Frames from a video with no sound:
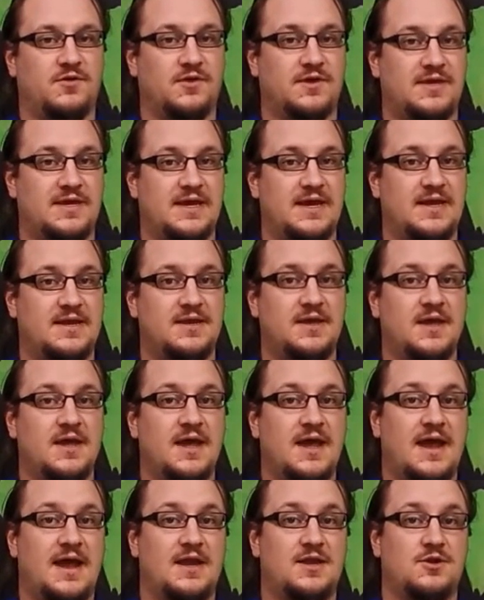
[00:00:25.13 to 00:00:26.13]
kid
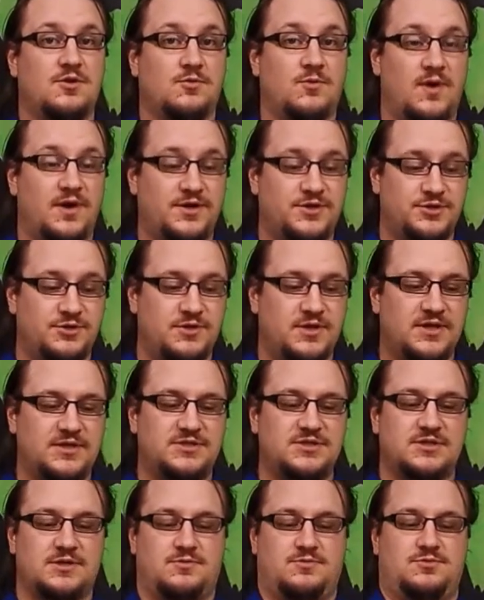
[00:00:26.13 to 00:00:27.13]
and you want to do
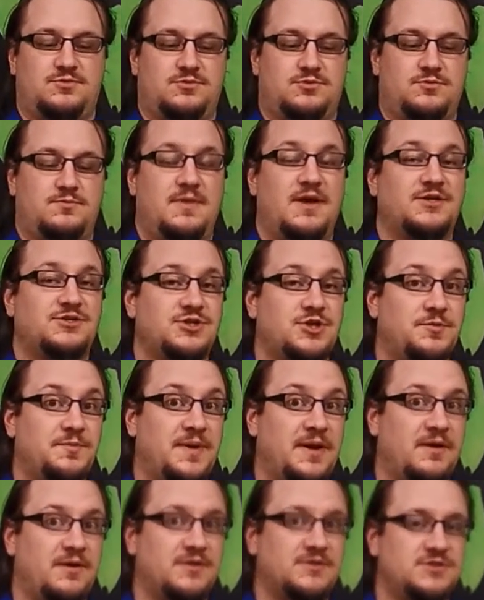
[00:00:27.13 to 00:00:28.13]
this, make sure your
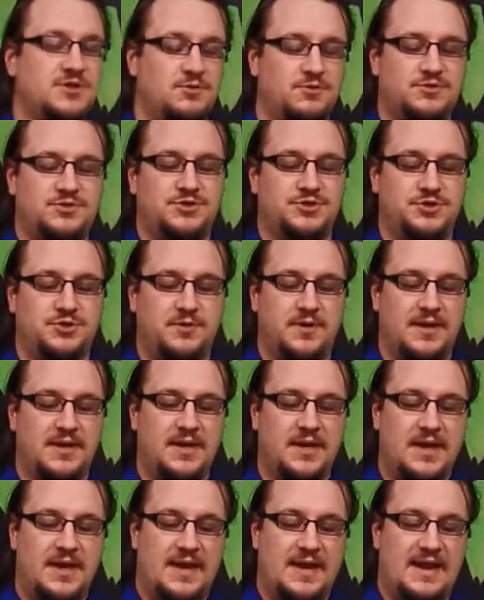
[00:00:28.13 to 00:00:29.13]
parents know what you're doing
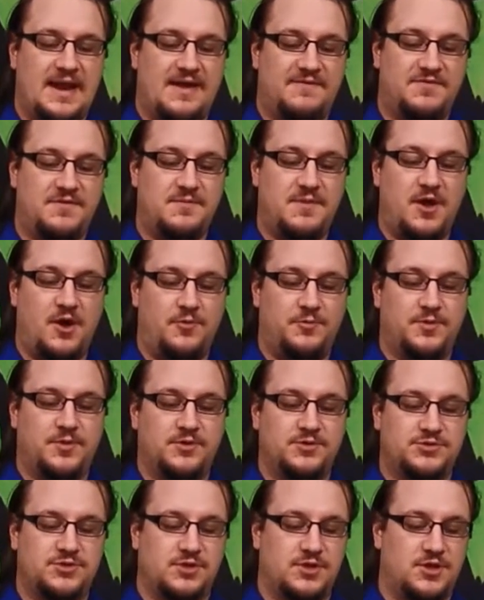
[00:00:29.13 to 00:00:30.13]
and have them help
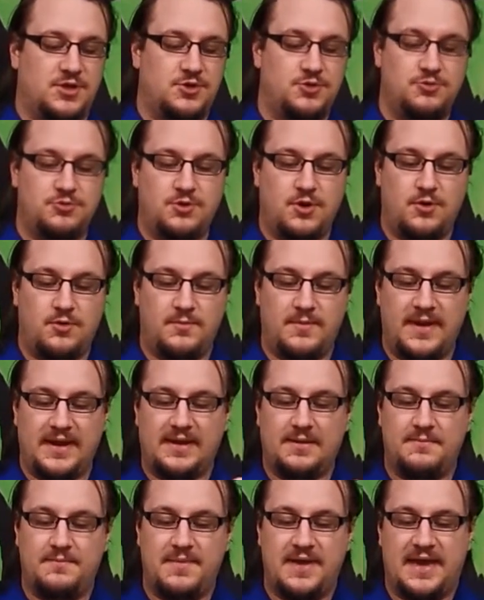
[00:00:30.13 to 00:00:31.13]
you so that you don't make
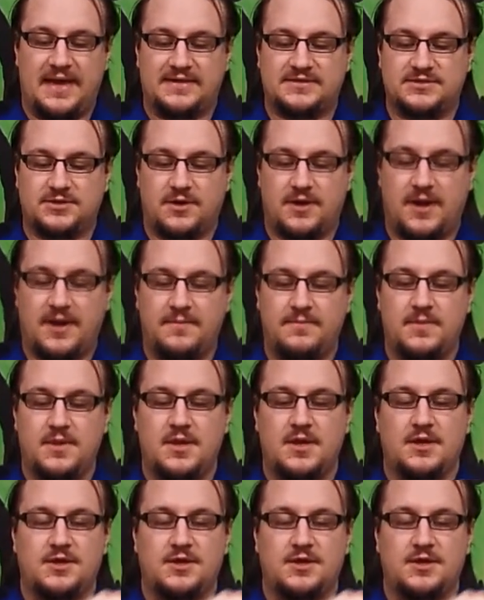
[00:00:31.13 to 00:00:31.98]
a mess. All right?